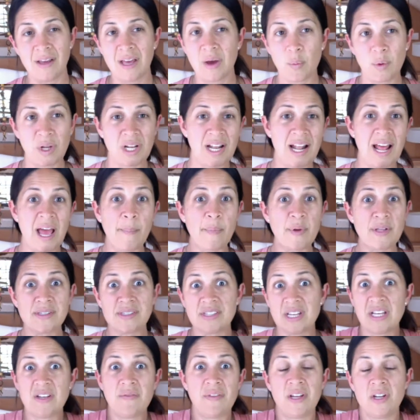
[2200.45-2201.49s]
And when it
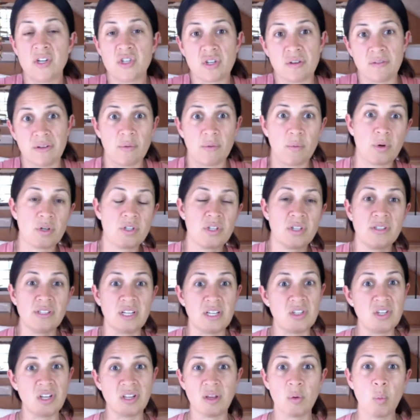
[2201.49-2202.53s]
happens, take advantage of it. We're just
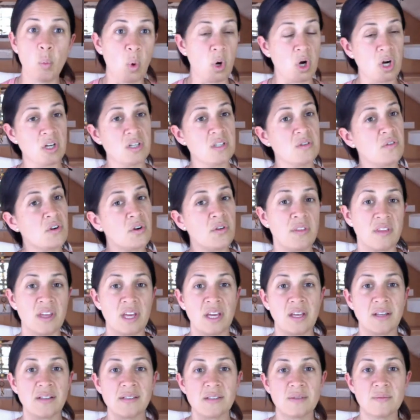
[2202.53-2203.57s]
teaching them words for
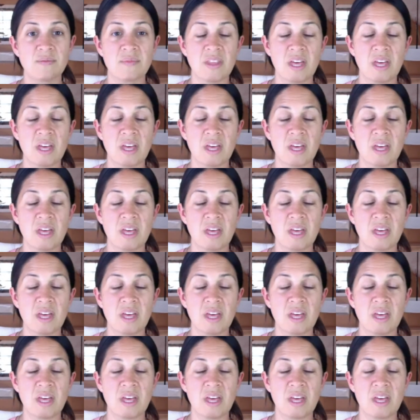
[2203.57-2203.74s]
things